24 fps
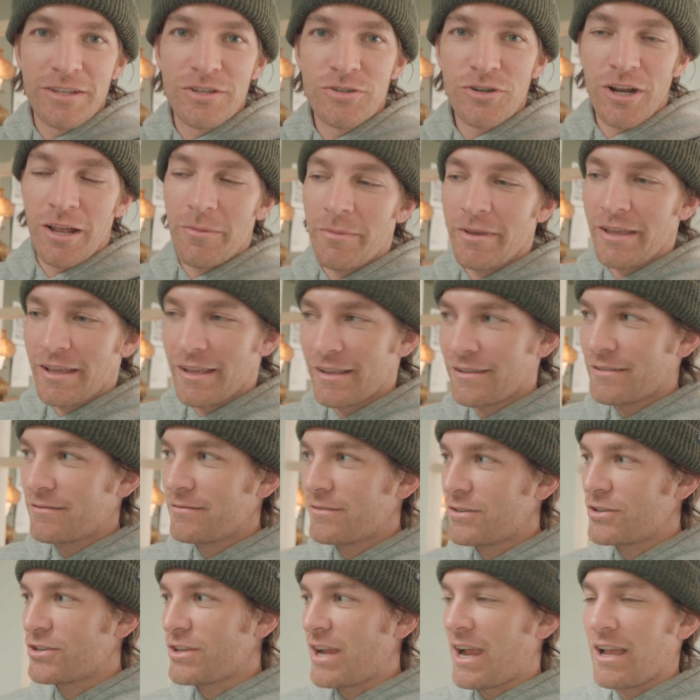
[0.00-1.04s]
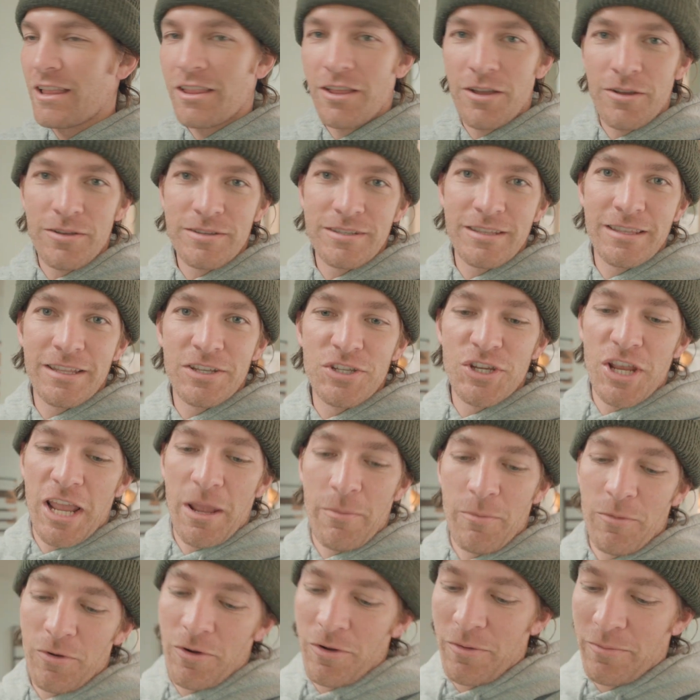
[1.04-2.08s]
the drumming. Shiloh is in the
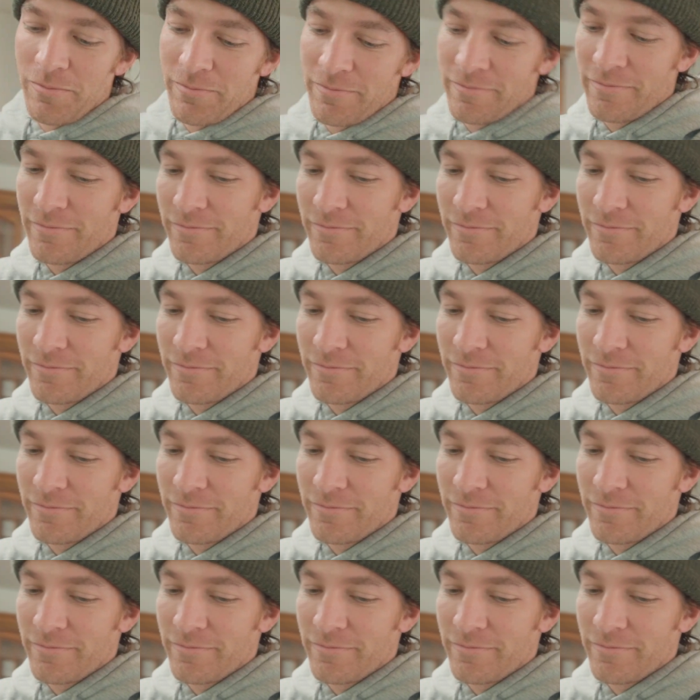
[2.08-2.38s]
jam room,